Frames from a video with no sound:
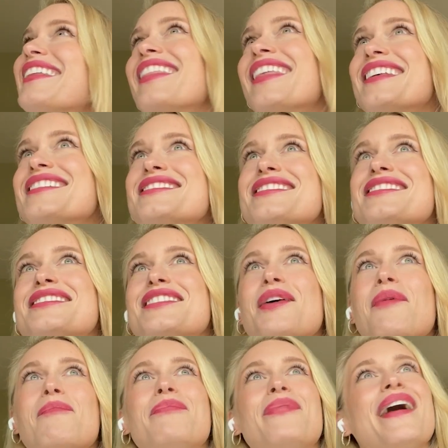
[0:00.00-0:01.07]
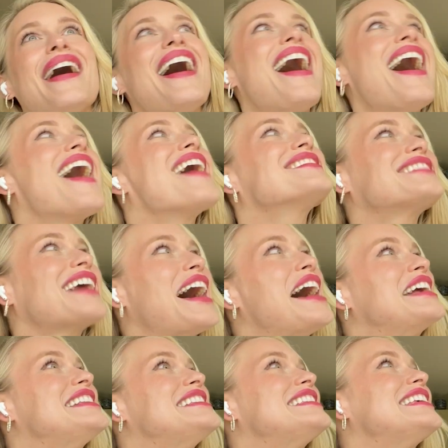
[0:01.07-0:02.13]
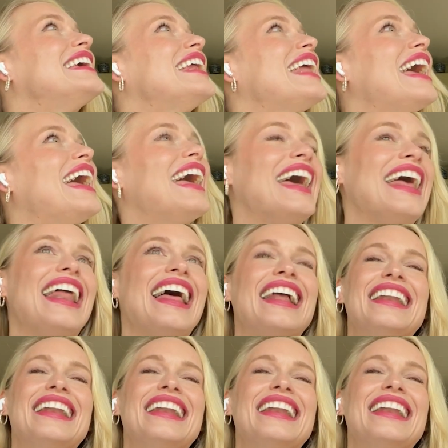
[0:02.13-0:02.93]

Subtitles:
this is the best. I did it. And